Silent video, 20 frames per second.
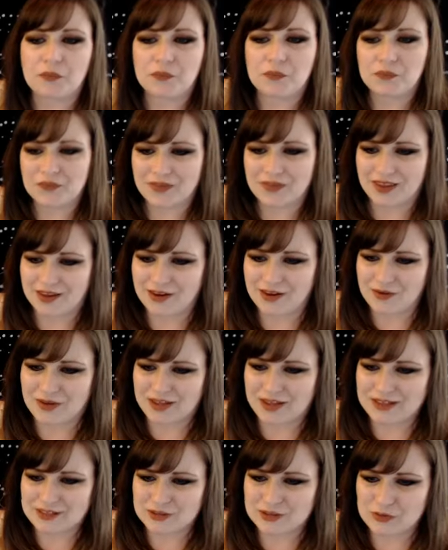
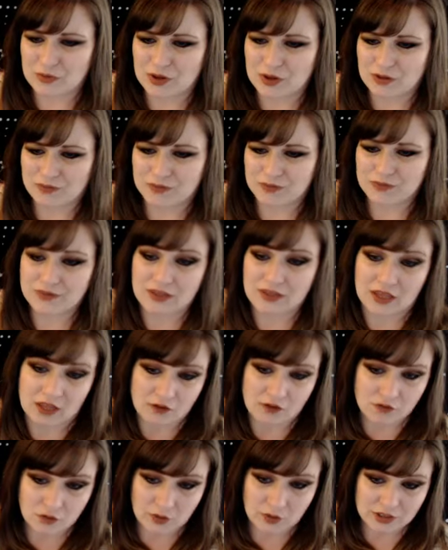anyways, well, thank you
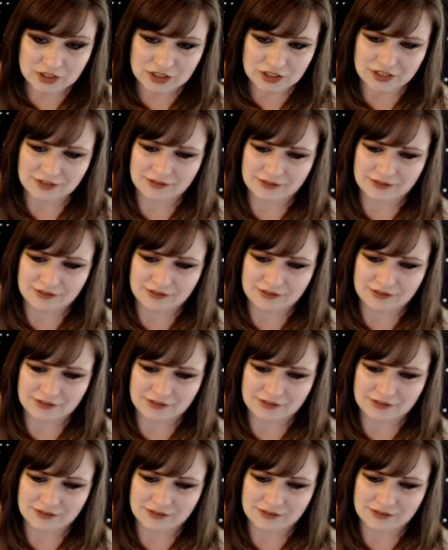for watching.